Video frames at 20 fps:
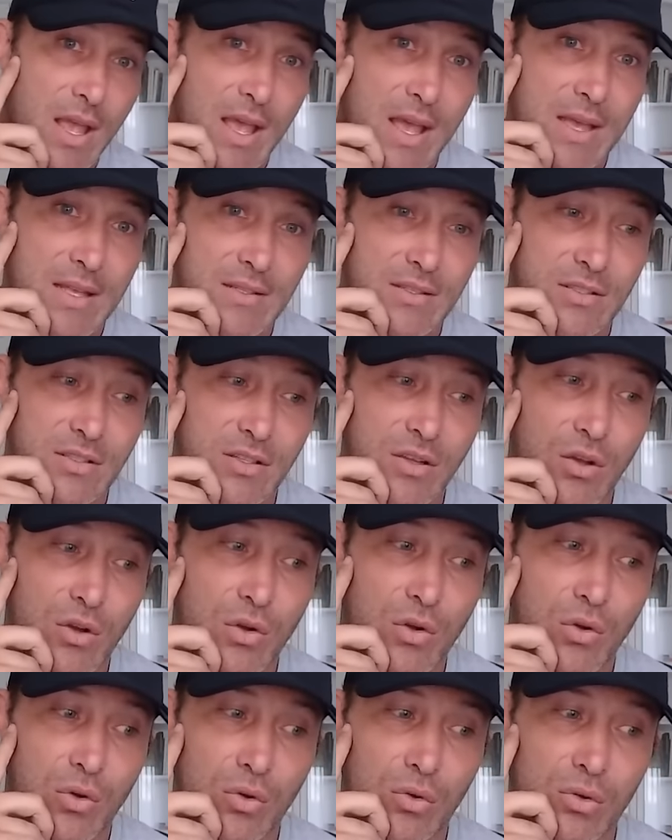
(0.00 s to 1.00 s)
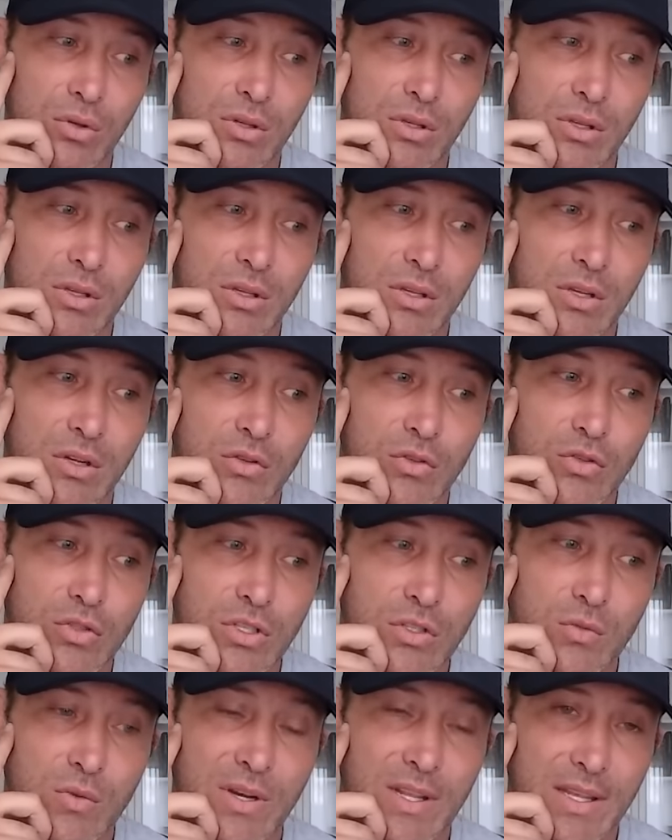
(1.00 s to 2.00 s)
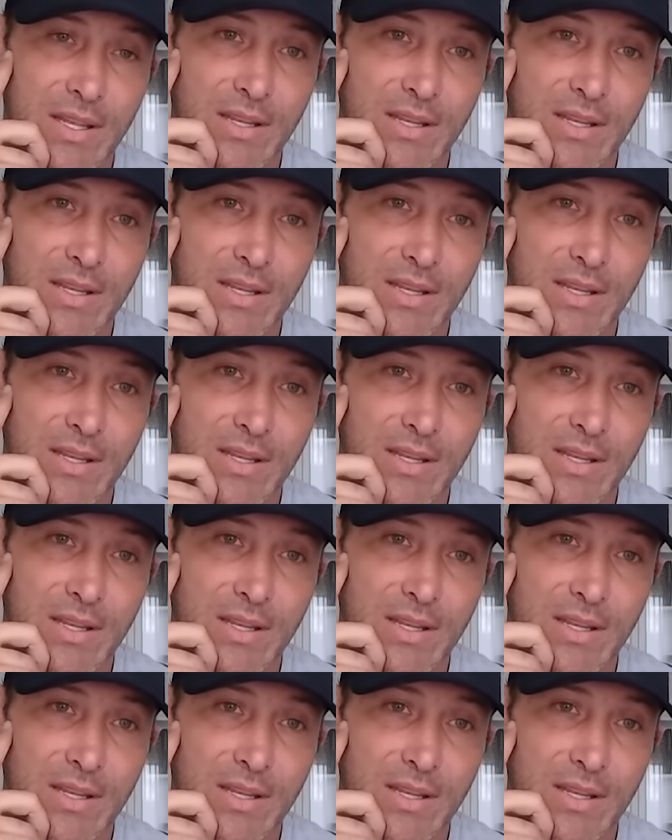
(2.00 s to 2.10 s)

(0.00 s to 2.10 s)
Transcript: And so, you know, you just want